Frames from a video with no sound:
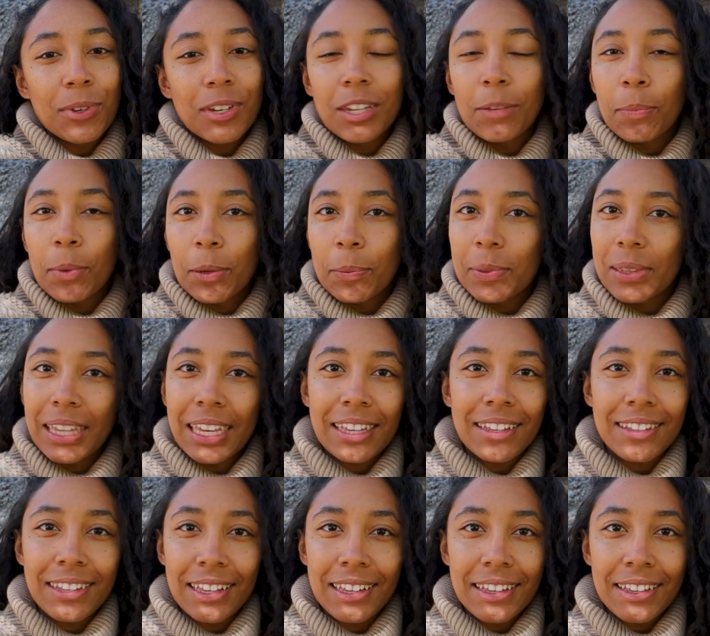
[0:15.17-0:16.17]
deeper
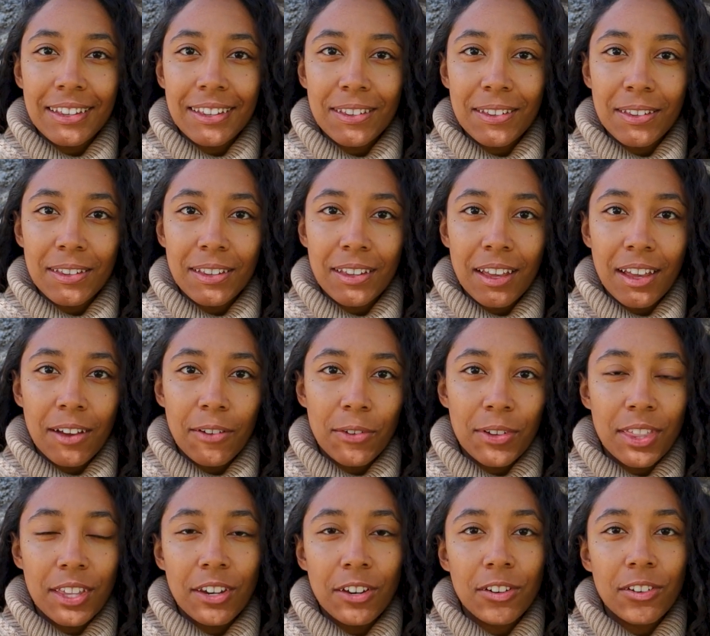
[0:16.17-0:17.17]
places
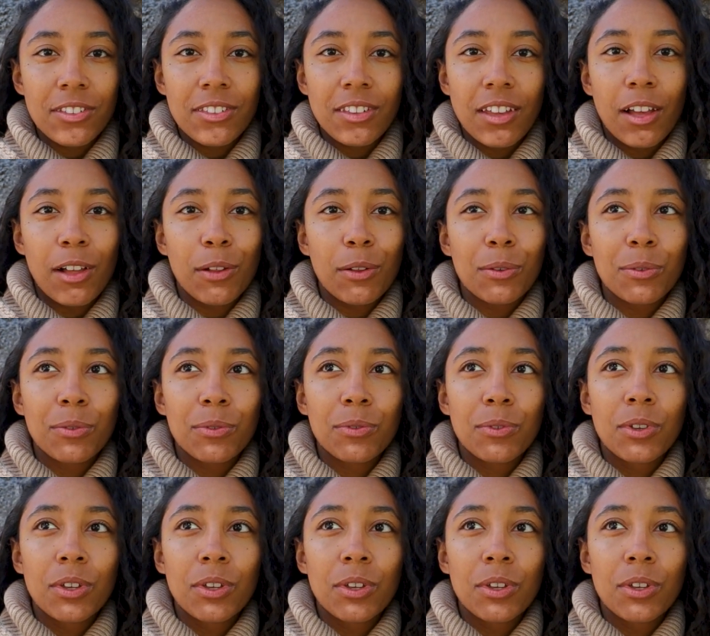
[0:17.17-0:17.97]
within yourself,